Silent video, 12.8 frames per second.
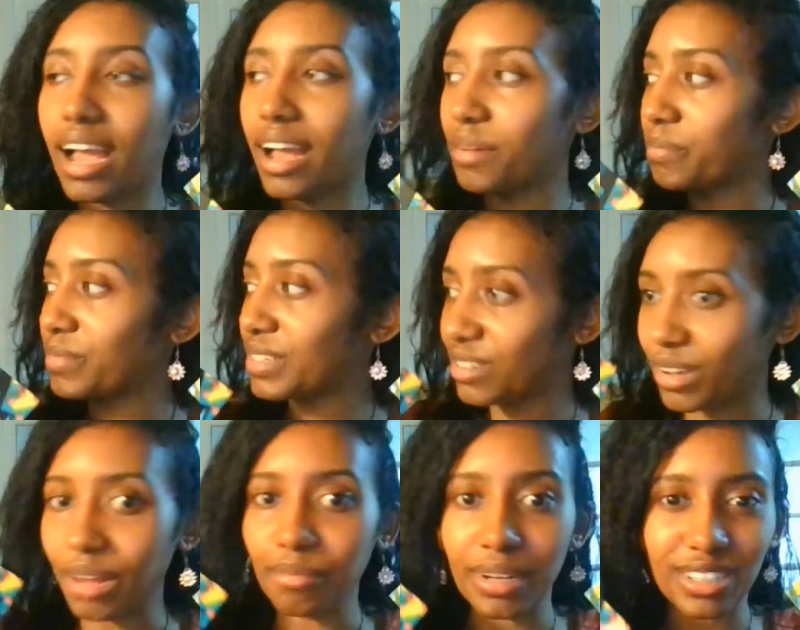I'm
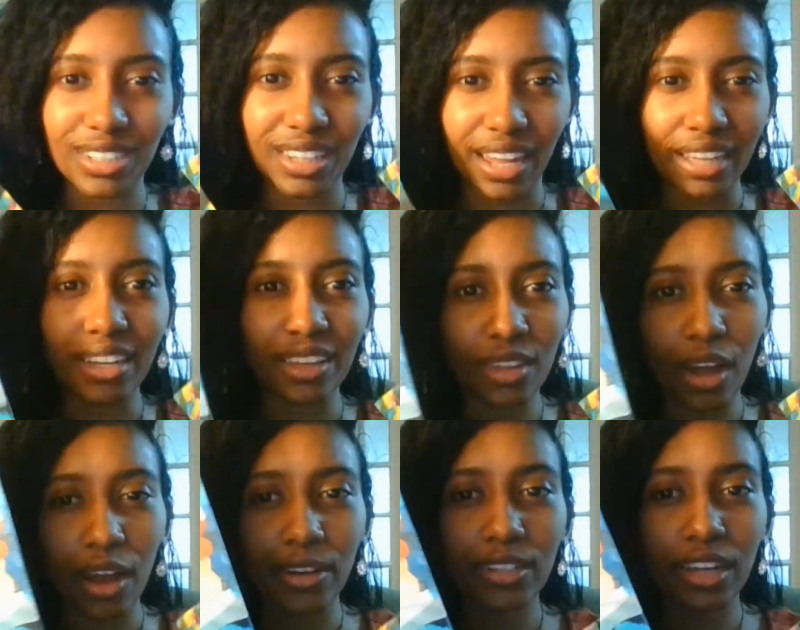actually liking the
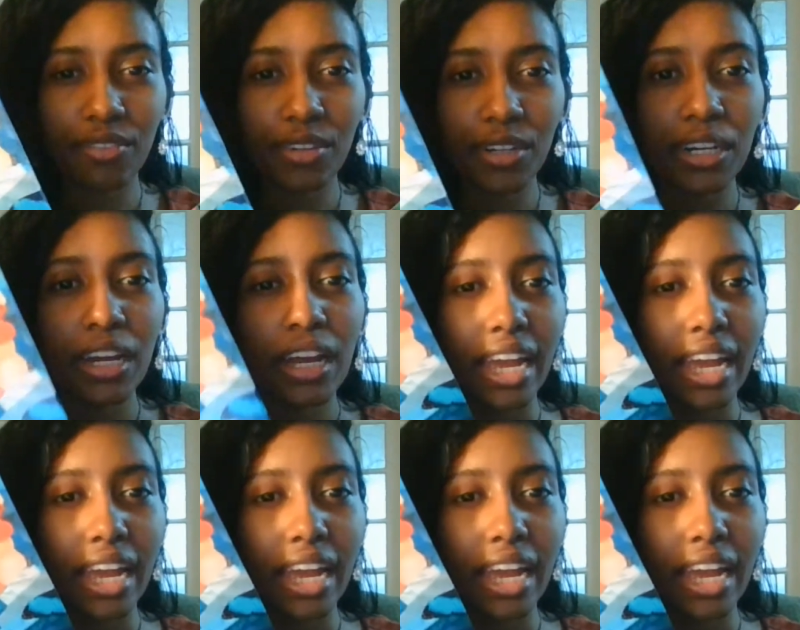hardcover,